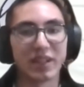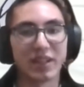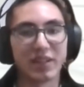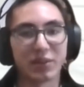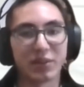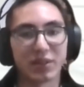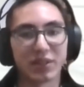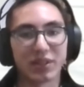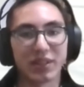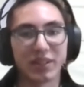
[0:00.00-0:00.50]

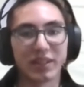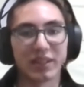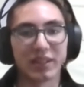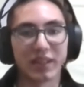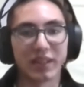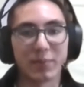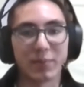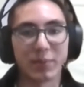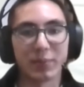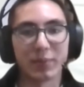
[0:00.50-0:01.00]
interesting
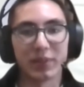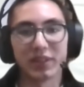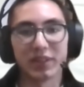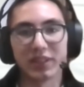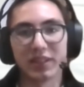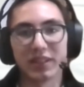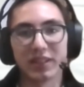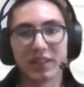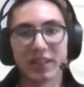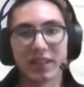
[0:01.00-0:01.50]

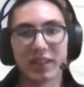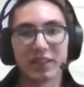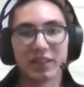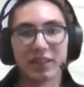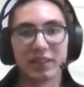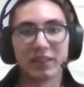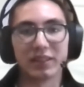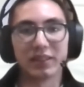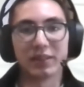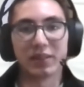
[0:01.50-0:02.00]
capability that
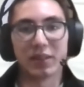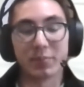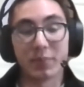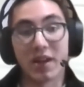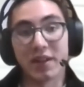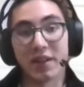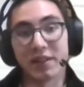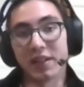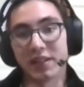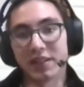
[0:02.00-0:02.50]
the
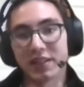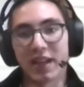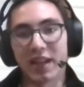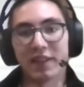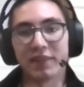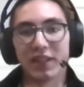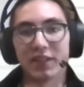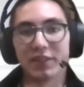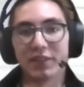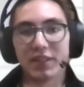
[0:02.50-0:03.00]
botnets
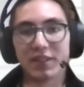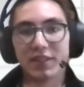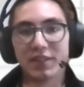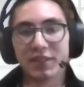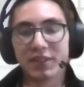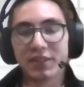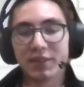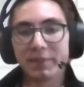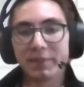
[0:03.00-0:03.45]
have nowadays.